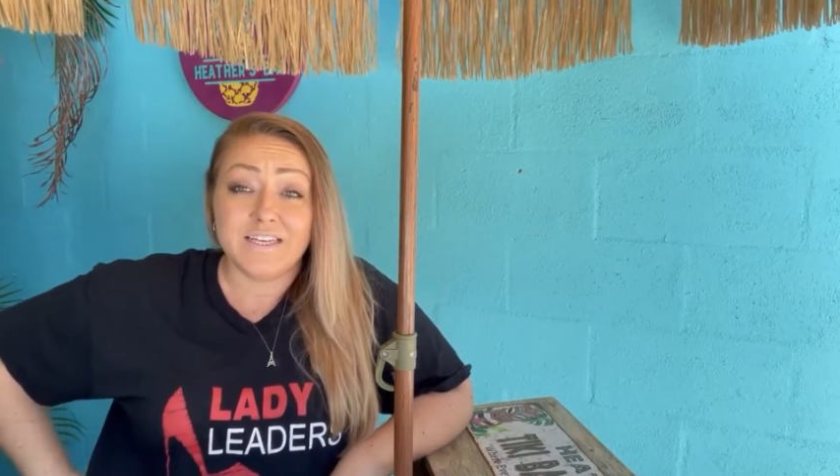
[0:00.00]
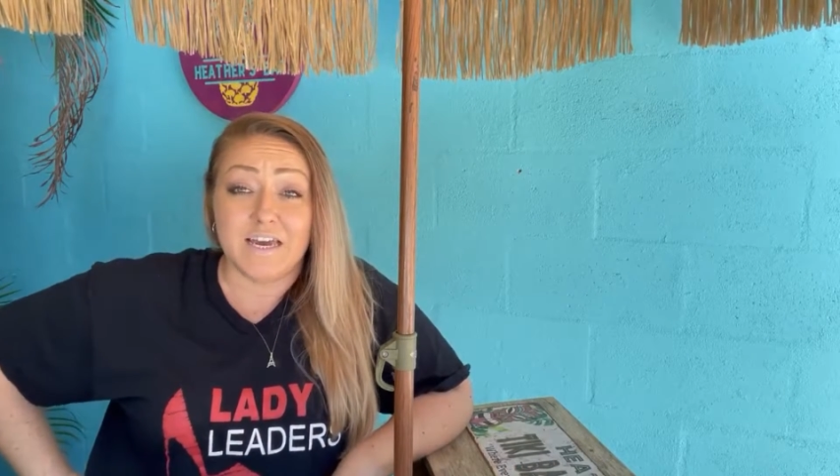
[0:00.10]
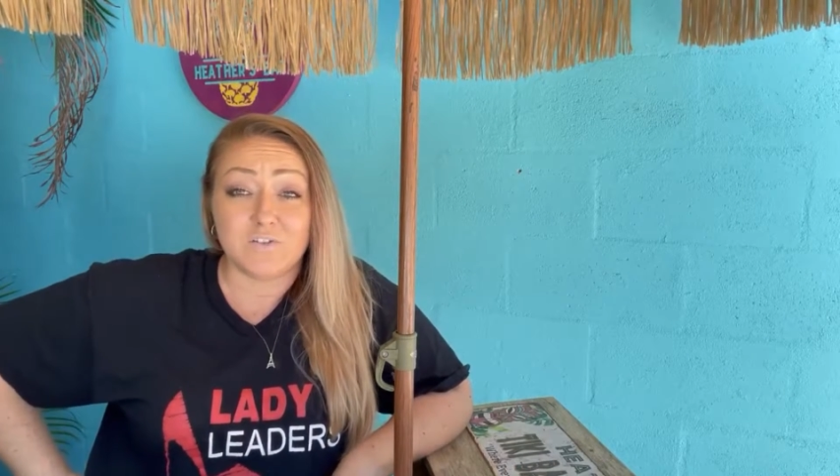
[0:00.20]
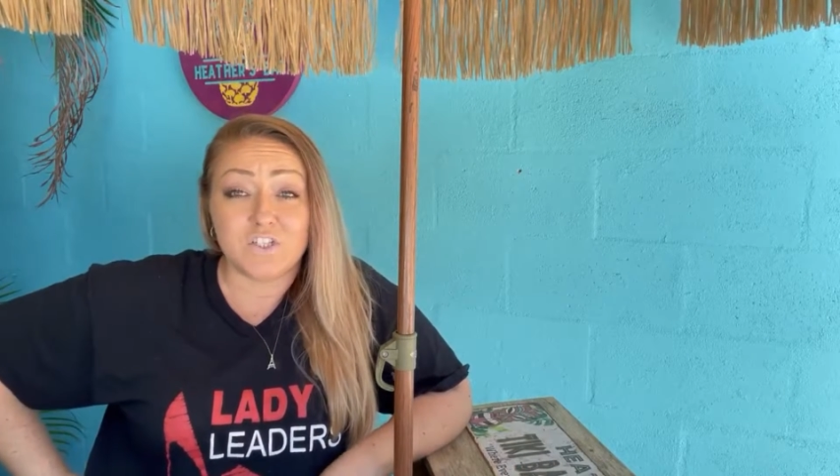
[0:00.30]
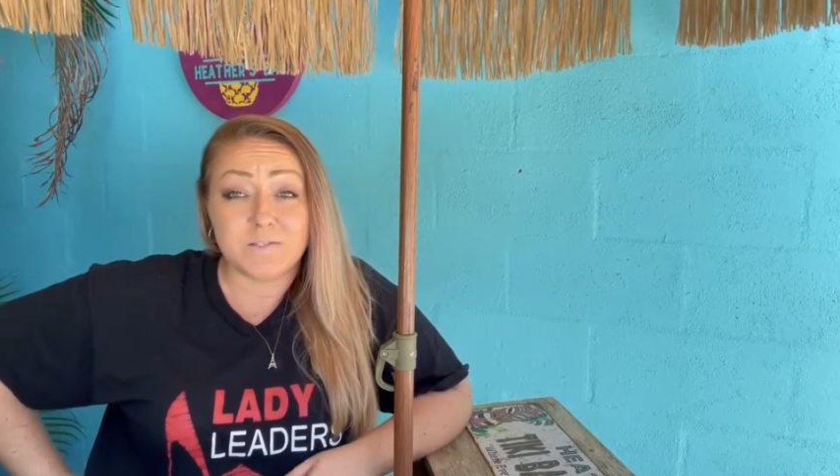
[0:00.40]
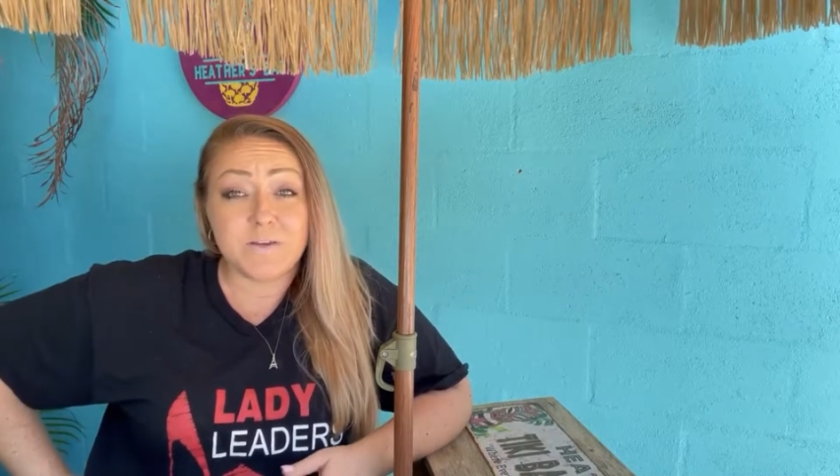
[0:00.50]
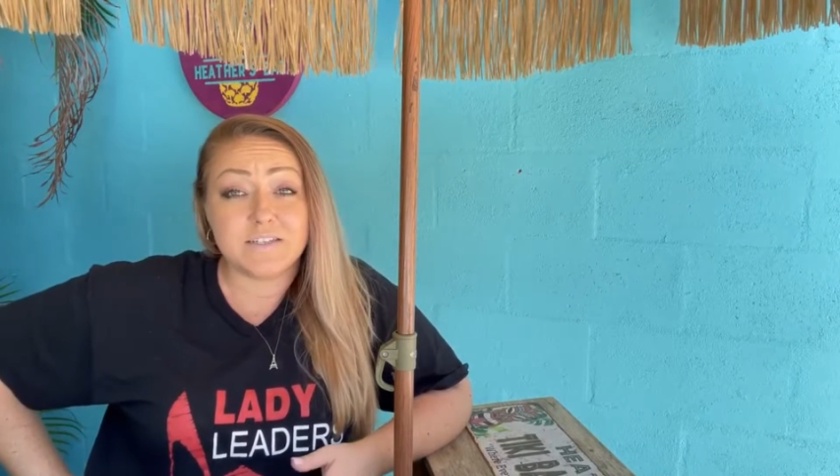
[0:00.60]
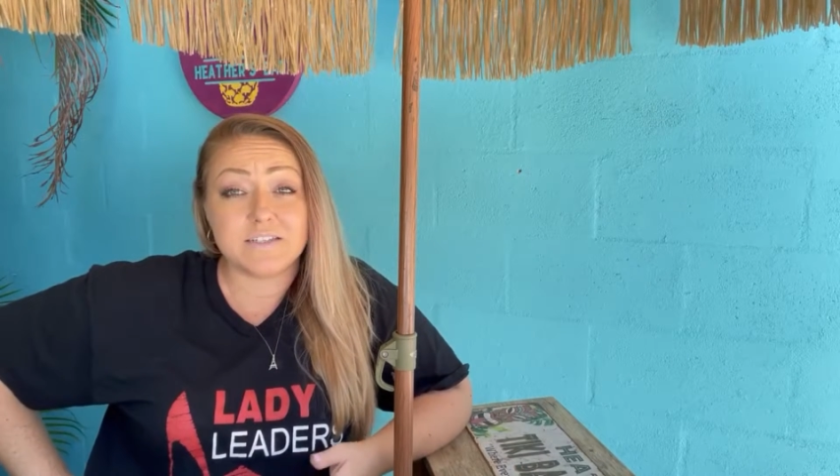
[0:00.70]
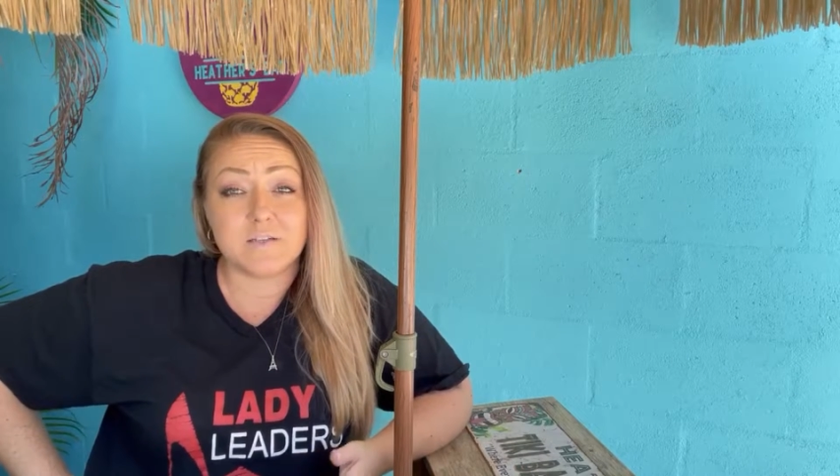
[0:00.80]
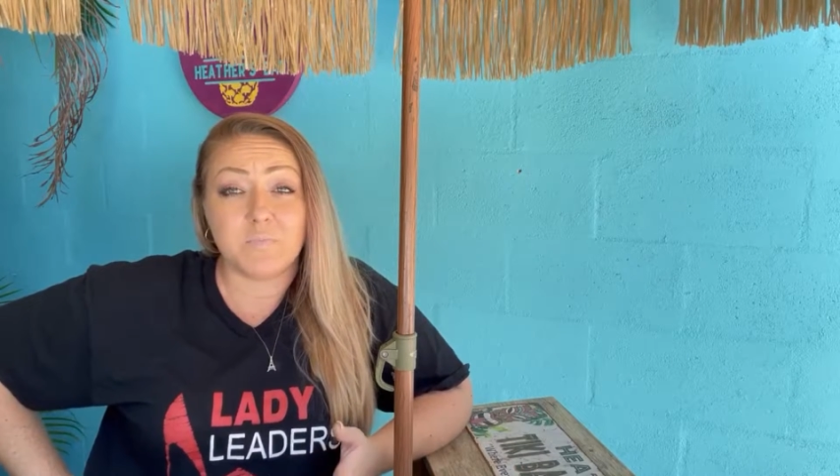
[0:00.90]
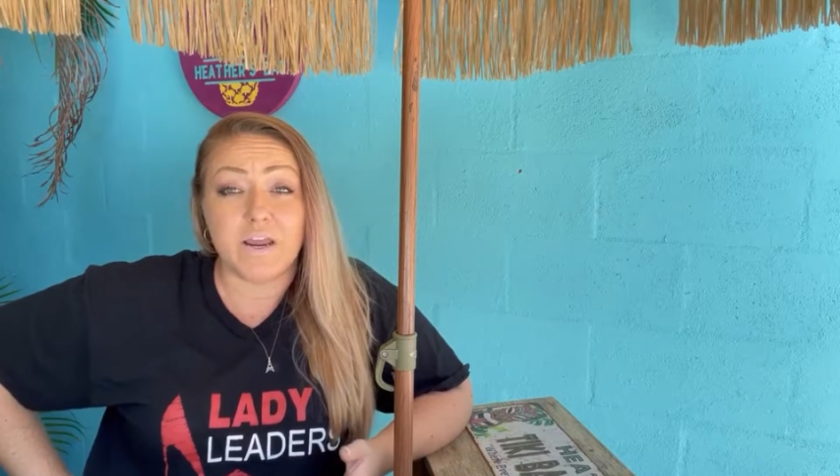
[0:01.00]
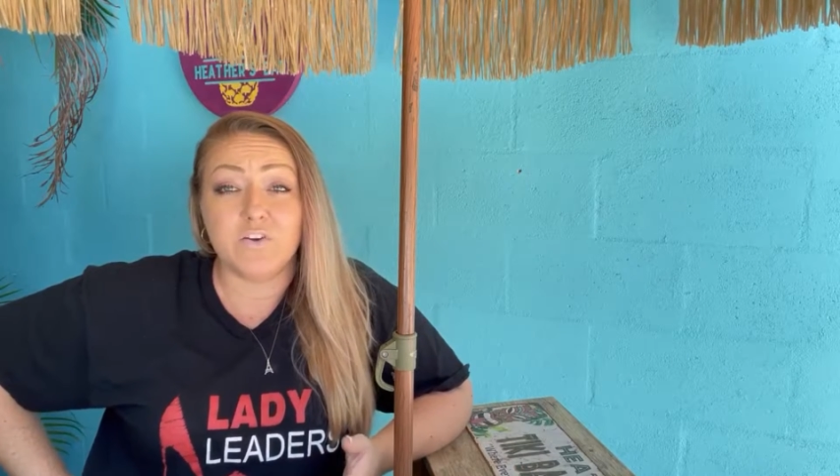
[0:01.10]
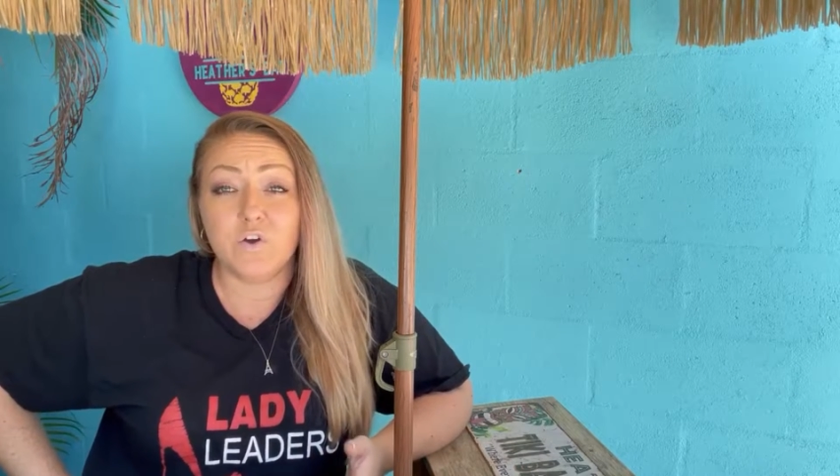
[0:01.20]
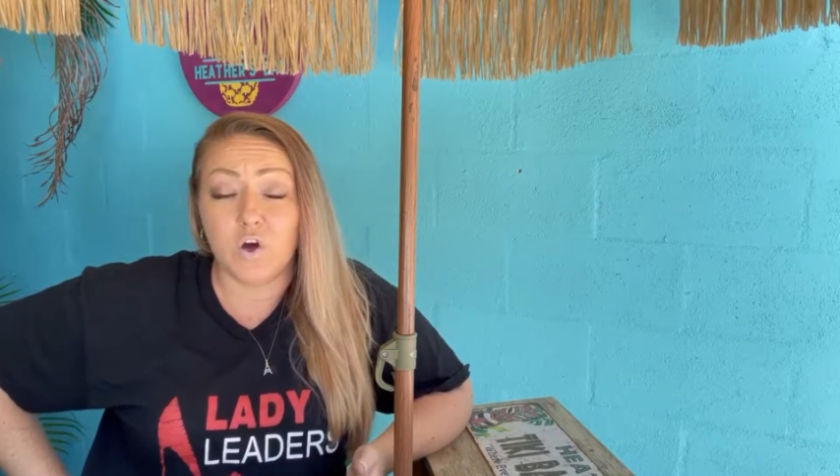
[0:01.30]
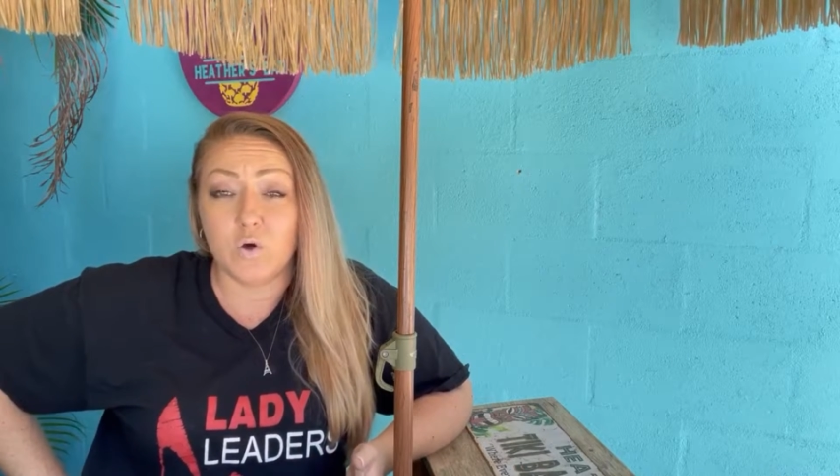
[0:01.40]
Now, just because it's a
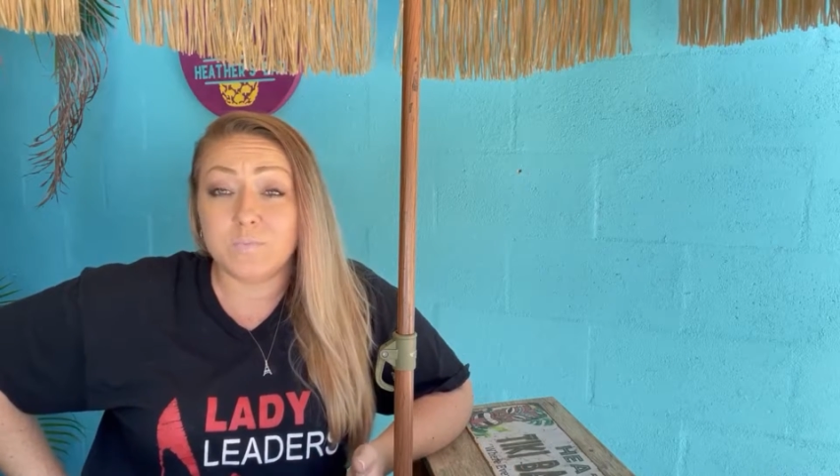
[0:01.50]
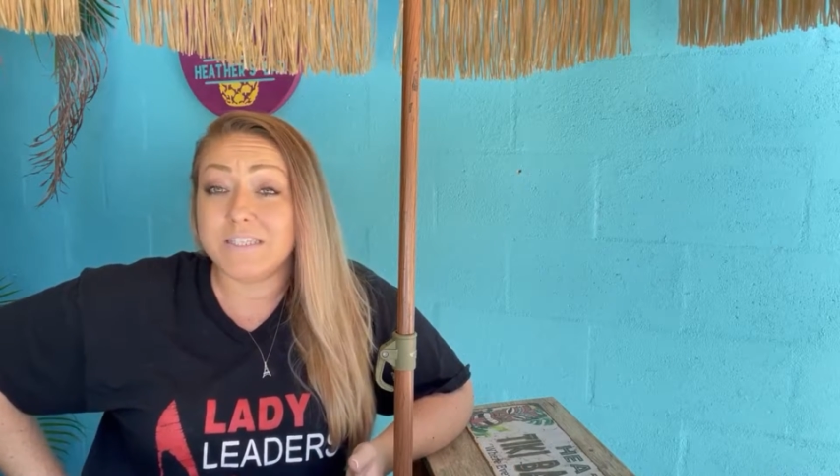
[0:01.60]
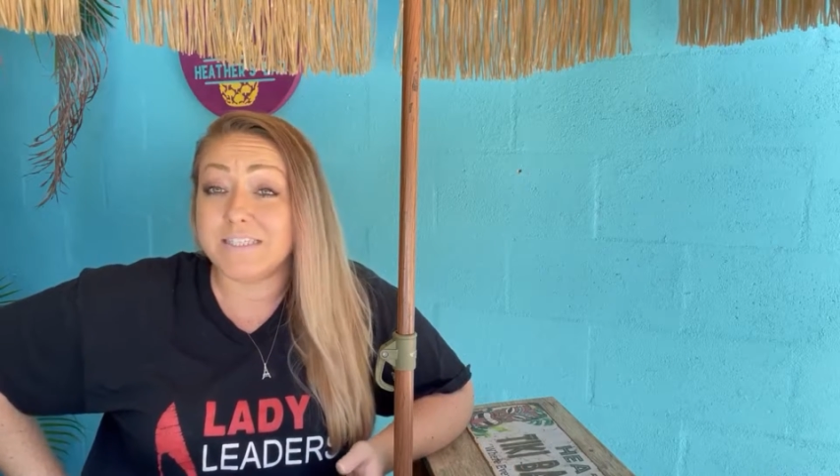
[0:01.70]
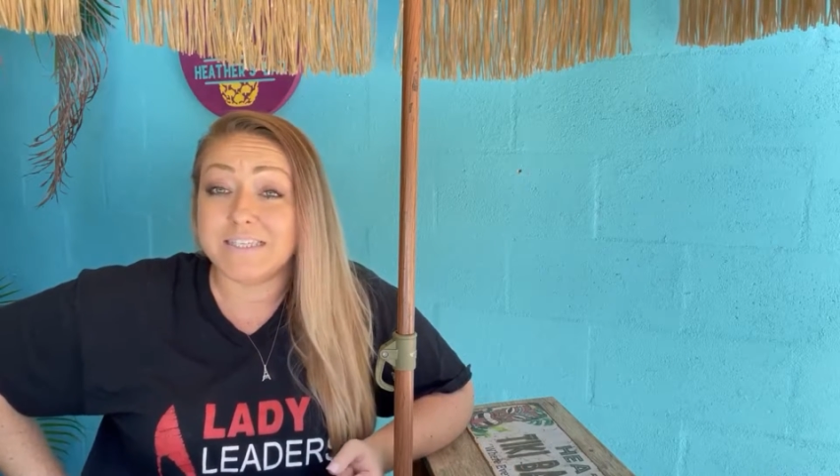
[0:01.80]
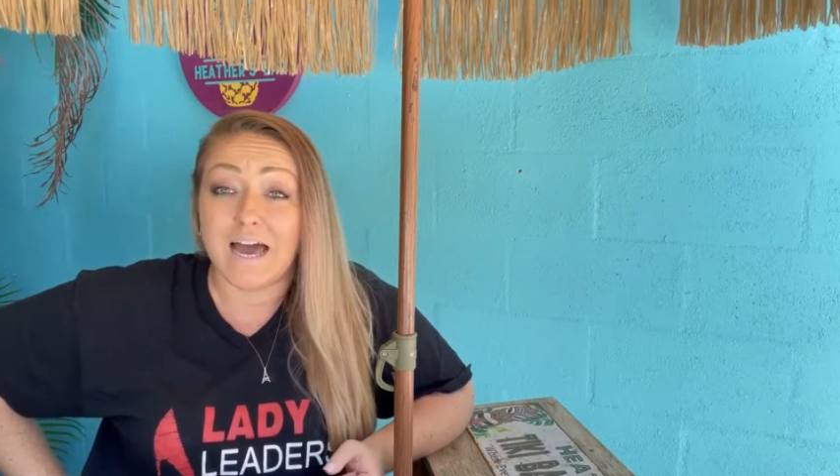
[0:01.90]
brand new home does